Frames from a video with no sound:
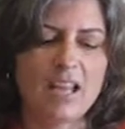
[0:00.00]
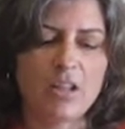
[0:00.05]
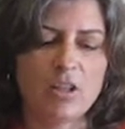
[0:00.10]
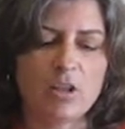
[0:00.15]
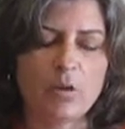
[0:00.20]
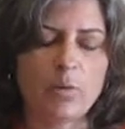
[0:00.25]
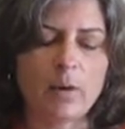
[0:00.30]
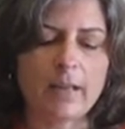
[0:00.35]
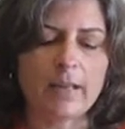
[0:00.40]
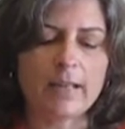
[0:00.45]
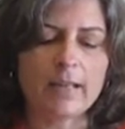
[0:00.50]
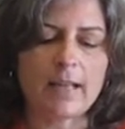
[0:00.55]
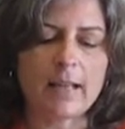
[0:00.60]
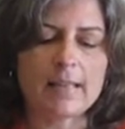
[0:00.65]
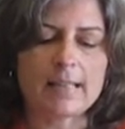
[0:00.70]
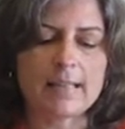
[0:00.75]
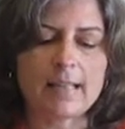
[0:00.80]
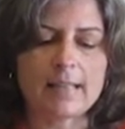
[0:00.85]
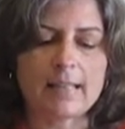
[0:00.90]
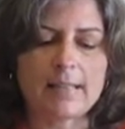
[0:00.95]
You'll
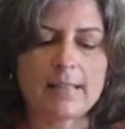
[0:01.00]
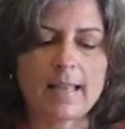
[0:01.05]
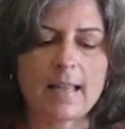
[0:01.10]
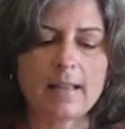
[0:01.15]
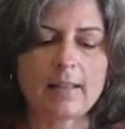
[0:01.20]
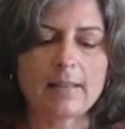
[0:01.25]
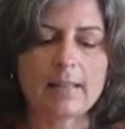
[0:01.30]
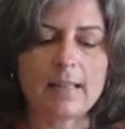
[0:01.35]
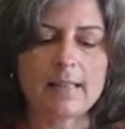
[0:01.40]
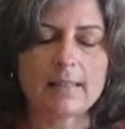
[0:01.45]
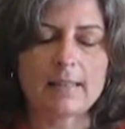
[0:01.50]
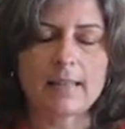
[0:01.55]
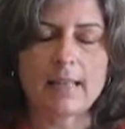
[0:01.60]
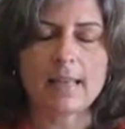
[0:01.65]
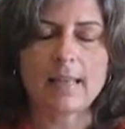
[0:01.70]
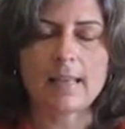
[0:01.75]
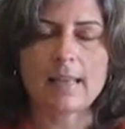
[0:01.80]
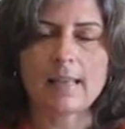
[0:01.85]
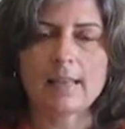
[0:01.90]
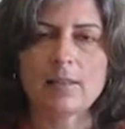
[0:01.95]
recognize that sound. That's
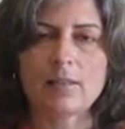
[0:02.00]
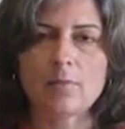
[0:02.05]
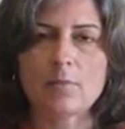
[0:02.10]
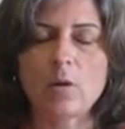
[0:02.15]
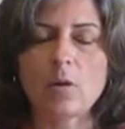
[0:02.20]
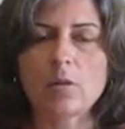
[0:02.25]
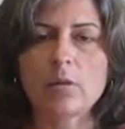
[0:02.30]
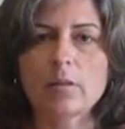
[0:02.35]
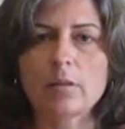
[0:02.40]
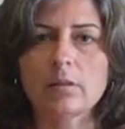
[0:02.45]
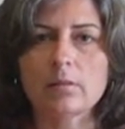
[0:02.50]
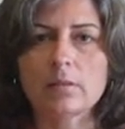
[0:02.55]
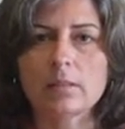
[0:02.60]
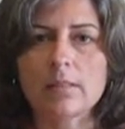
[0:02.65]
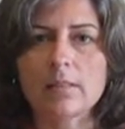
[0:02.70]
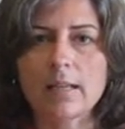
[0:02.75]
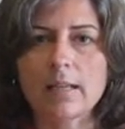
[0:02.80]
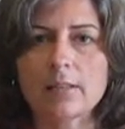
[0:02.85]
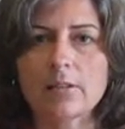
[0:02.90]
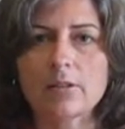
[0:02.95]
a smoke
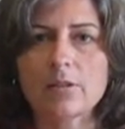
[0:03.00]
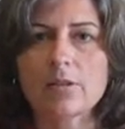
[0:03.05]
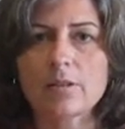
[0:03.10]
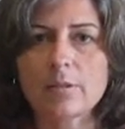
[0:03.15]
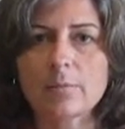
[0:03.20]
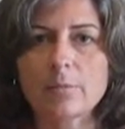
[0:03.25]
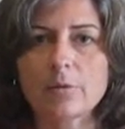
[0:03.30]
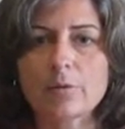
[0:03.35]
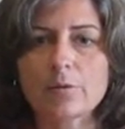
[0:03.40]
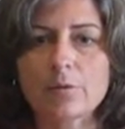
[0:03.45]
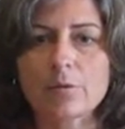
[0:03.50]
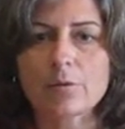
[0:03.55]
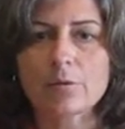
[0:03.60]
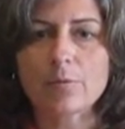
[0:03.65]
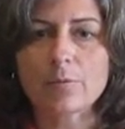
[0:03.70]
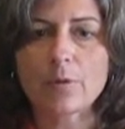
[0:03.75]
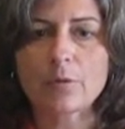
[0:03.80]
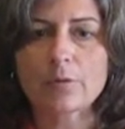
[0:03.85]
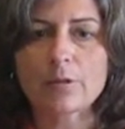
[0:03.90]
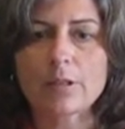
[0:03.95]
detector, similar to a
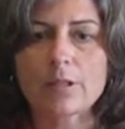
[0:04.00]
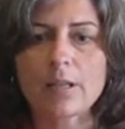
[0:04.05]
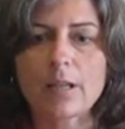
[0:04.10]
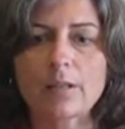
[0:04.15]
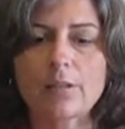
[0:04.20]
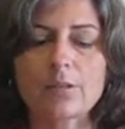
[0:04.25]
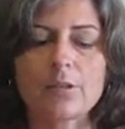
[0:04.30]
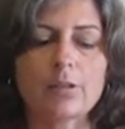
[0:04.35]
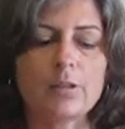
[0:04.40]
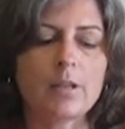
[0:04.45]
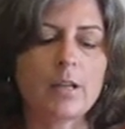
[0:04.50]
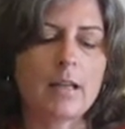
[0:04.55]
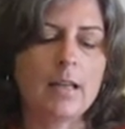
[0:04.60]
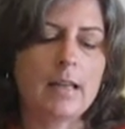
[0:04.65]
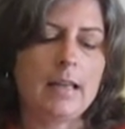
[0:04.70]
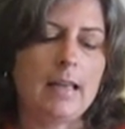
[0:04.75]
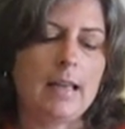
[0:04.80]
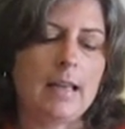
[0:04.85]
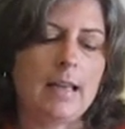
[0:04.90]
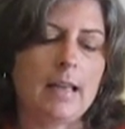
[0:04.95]
smoke detector.
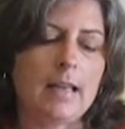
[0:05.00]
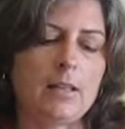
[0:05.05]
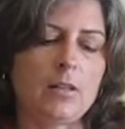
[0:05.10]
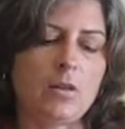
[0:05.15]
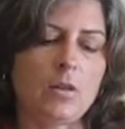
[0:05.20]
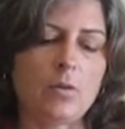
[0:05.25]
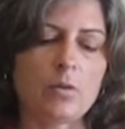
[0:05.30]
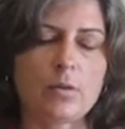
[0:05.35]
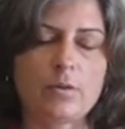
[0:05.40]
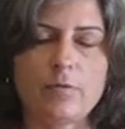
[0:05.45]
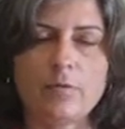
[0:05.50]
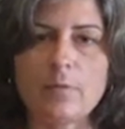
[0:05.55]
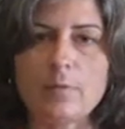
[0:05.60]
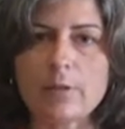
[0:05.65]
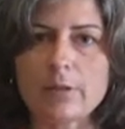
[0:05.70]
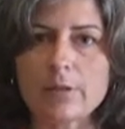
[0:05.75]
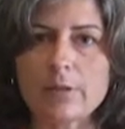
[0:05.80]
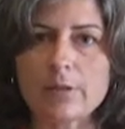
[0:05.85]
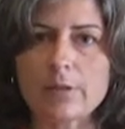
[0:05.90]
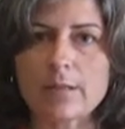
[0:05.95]
So it's a
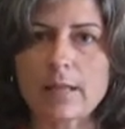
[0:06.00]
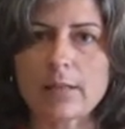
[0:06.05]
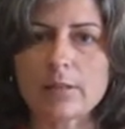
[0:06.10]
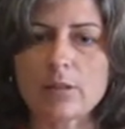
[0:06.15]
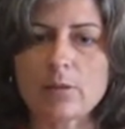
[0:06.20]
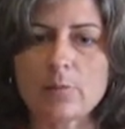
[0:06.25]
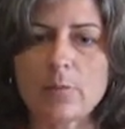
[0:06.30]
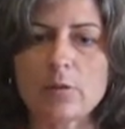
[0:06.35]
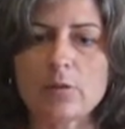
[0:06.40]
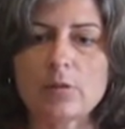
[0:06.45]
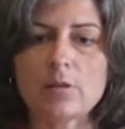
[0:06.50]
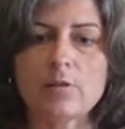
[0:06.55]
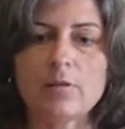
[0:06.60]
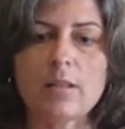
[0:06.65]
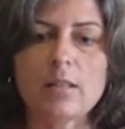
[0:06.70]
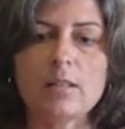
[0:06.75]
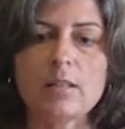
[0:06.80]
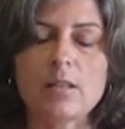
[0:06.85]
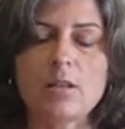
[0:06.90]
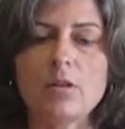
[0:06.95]
familiar sound to most of
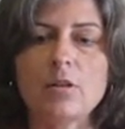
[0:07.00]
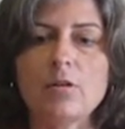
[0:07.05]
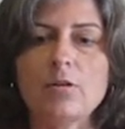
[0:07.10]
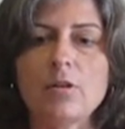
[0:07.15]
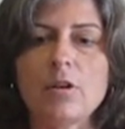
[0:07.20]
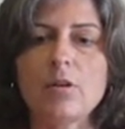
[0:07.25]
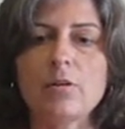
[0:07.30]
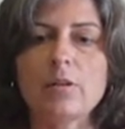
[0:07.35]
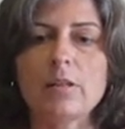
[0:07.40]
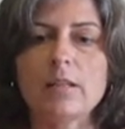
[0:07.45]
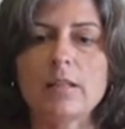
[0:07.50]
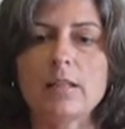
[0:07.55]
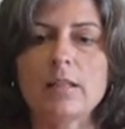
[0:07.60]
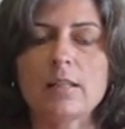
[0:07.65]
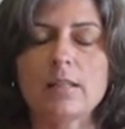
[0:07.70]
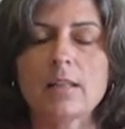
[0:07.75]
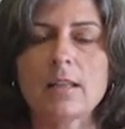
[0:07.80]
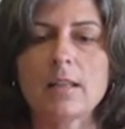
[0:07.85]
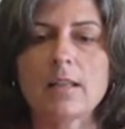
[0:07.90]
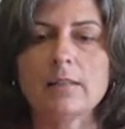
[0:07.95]
us, so you know that
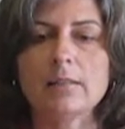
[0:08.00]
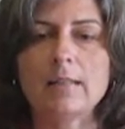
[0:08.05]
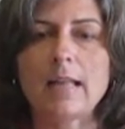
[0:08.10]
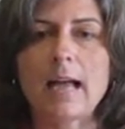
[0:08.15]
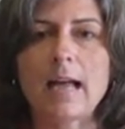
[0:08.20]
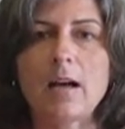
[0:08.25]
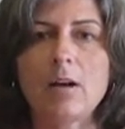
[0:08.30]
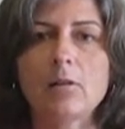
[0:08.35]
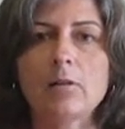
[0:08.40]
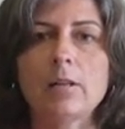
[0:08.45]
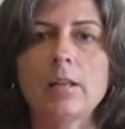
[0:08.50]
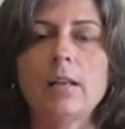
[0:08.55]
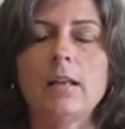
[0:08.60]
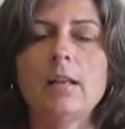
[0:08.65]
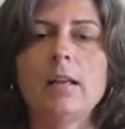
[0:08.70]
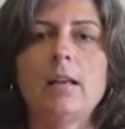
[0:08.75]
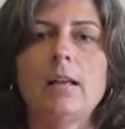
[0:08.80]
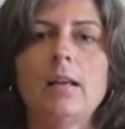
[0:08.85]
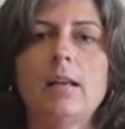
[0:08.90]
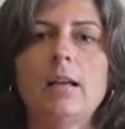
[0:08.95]
it's a loud
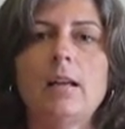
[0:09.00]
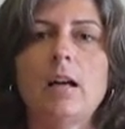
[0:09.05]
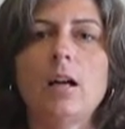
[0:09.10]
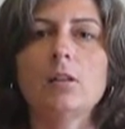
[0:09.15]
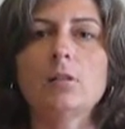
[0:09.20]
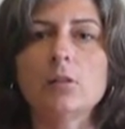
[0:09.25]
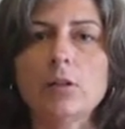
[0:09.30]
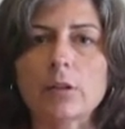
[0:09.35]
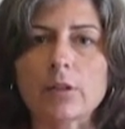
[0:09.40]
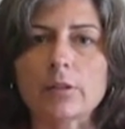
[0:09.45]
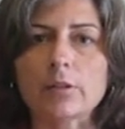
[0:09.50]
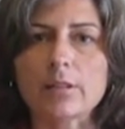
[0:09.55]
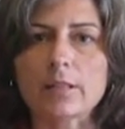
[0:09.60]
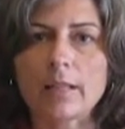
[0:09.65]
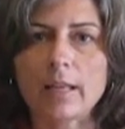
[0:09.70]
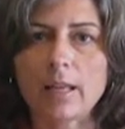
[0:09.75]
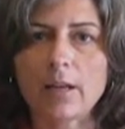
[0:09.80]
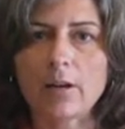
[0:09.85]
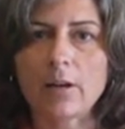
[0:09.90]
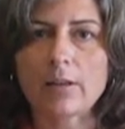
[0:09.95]
alert to
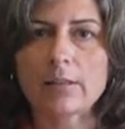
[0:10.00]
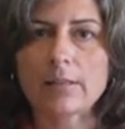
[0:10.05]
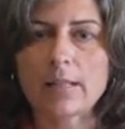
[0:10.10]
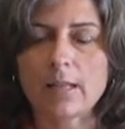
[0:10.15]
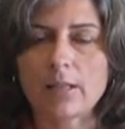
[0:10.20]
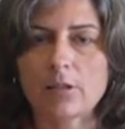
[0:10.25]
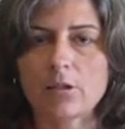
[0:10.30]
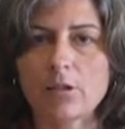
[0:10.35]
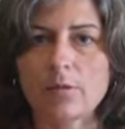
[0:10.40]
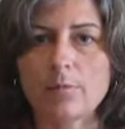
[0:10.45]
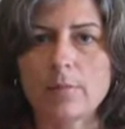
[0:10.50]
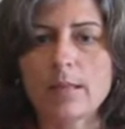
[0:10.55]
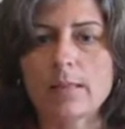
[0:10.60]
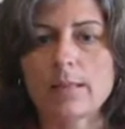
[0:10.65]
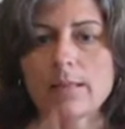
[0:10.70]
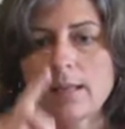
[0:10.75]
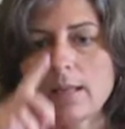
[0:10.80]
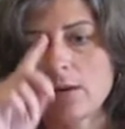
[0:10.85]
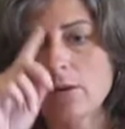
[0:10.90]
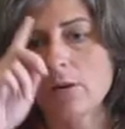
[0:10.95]
get our attention,
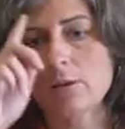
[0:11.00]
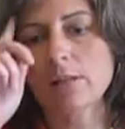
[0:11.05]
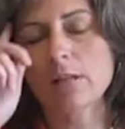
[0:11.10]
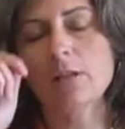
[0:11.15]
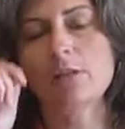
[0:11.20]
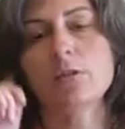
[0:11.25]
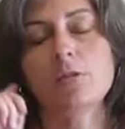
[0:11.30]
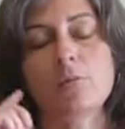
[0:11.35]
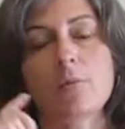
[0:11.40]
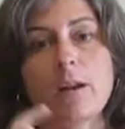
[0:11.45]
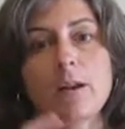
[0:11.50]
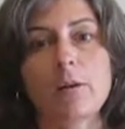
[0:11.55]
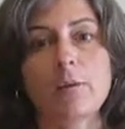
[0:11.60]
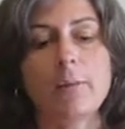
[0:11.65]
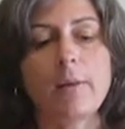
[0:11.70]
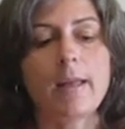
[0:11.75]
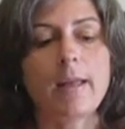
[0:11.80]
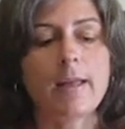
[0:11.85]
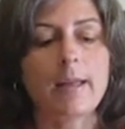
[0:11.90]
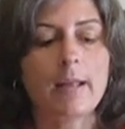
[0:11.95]
meant to get our attention right
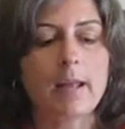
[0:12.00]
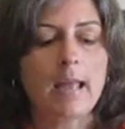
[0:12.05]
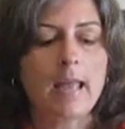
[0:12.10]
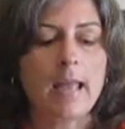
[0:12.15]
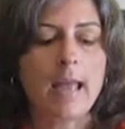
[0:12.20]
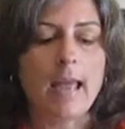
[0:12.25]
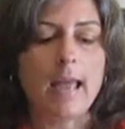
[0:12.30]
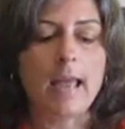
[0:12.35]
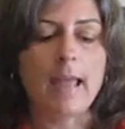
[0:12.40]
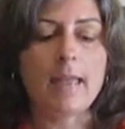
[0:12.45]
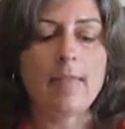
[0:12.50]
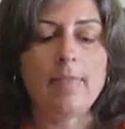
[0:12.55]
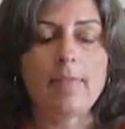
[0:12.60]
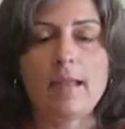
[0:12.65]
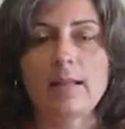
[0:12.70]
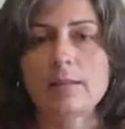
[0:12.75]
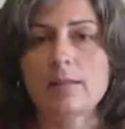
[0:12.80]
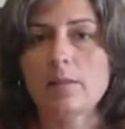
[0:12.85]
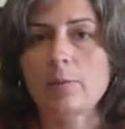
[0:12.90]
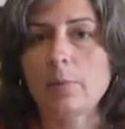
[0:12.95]
away. And
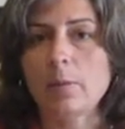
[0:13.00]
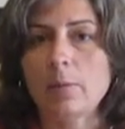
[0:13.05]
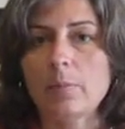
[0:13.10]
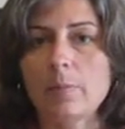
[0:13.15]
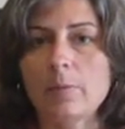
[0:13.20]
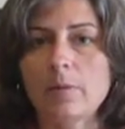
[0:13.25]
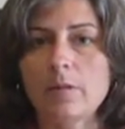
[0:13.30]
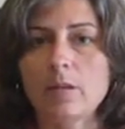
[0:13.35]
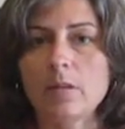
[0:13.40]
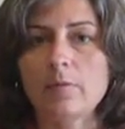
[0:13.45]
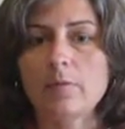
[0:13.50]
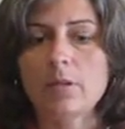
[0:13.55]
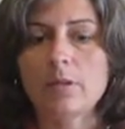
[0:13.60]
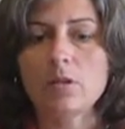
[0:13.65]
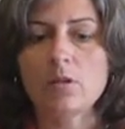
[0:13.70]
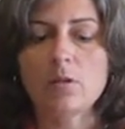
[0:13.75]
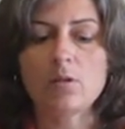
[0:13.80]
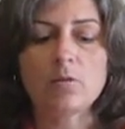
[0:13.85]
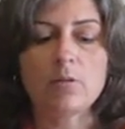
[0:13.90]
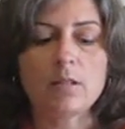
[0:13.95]
that's the purpose of
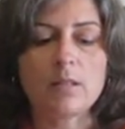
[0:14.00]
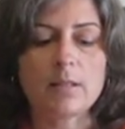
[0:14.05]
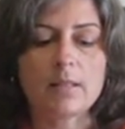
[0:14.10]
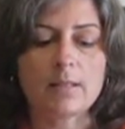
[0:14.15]
this unit.